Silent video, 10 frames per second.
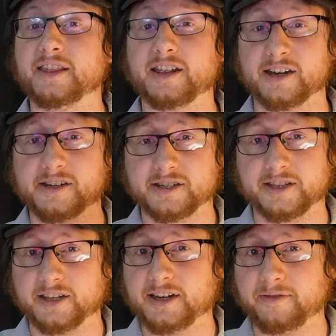can
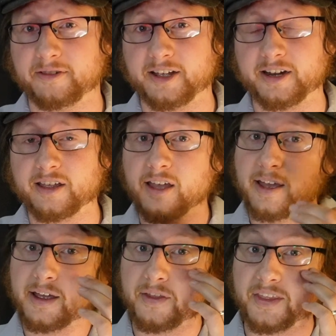instantly deflate it.
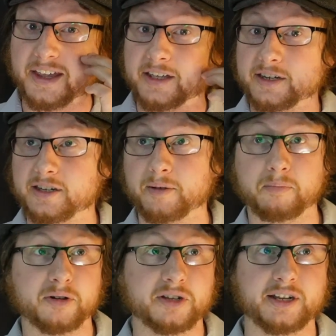They can
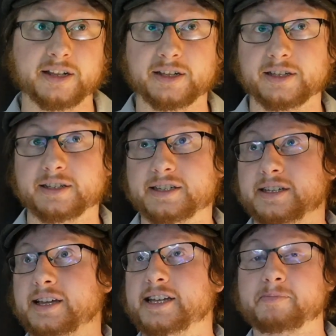put
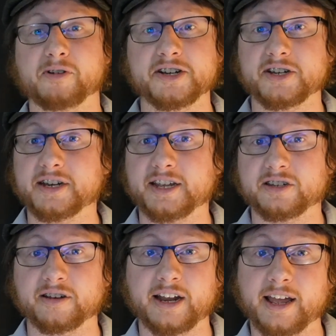expiration dates
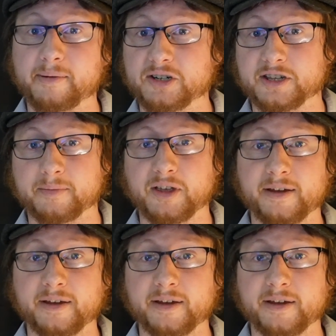on how much time you have